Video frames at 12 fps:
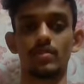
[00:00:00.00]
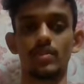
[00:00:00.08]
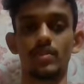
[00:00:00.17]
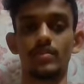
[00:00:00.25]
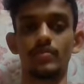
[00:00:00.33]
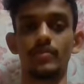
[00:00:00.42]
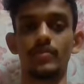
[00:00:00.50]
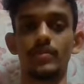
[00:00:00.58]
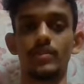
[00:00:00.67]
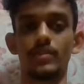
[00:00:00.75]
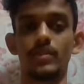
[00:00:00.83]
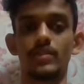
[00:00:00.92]
Then we
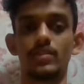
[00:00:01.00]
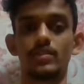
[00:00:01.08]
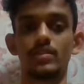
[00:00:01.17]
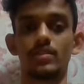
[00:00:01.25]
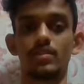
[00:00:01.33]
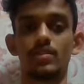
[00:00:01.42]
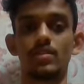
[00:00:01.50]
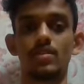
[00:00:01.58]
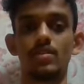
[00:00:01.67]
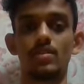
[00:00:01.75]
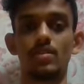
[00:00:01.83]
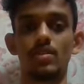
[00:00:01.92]
will discuss
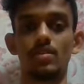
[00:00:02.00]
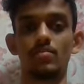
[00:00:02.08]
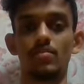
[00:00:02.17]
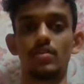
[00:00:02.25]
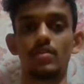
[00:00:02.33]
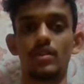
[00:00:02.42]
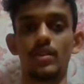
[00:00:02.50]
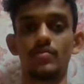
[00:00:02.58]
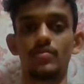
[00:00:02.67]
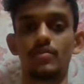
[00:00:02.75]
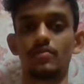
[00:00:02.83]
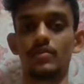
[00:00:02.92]
about
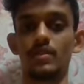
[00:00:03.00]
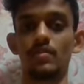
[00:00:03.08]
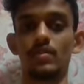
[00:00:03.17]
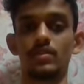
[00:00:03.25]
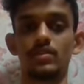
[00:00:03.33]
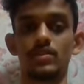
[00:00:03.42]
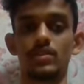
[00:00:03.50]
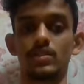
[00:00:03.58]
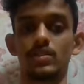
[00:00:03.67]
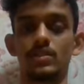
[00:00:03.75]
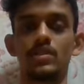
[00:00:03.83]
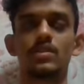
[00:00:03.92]
types of Java
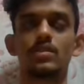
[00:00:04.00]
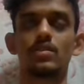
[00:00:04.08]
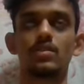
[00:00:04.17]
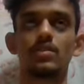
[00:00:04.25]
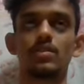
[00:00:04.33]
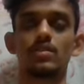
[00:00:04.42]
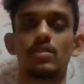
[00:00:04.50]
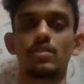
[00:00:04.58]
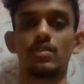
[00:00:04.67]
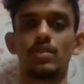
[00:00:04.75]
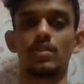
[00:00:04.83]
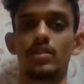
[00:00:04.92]
constructor.
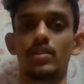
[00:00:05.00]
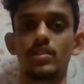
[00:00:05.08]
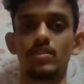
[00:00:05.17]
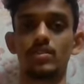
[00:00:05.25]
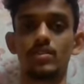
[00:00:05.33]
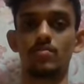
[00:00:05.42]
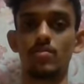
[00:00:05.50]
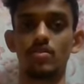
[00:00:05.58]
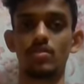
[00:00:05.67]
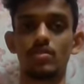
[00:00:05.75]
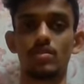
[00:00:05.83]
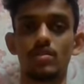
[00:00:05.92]
Discuss
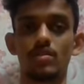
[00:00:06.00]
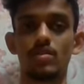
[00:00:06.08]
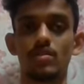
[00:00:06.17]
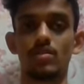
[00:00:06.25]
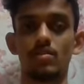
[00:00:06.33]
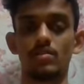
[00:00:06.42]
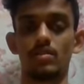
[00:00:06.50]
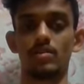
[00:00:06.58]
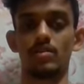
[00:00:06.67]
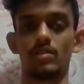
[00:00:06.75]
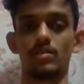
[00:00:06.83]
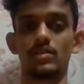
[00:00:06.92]
about
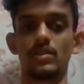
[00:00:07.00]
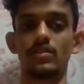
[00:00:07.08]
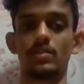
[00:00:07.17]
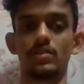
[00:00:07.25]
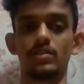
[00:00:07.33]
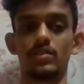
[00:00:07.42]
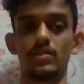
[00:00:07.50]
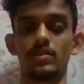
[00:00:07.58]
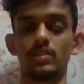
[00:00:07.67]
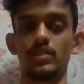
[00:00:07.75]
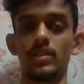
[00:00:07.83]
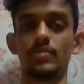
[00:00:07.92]
Java
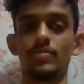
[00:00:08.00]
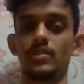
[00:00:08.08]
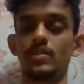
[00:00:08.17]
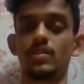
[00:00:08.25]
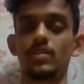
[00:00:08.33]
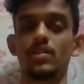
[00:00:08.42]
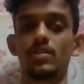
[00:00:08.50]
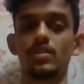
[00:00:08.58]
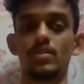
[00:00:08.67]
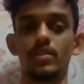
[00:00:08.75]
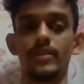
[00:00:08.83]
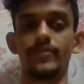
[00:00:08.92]
constructor, that means
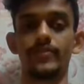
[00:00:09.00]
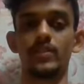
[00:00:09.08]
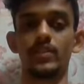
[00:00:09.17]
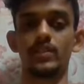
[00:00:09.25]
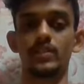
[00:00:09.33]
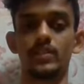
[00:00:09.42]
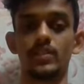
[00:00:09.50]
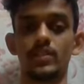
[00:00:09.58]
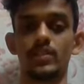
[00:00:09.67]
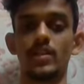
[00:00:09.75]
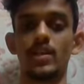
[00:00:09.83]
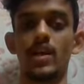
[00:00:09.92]
default
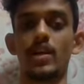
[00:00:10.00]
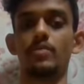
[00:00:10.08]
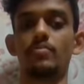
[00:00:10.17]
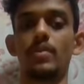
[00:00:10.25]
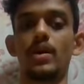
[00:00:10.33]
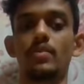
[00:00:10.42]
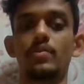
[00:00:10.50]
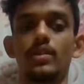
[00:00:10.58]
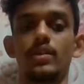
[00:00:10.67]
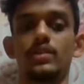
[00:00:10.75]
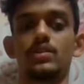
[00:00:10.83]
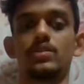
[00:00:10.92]
constructor and
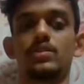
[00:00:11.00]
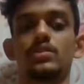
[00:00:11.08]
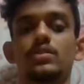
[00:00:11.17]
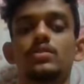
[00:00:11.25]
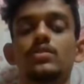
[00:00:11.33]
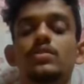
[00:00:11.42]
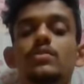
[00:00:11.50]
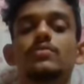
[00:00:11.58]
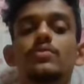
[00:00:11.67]
parameterized constructor.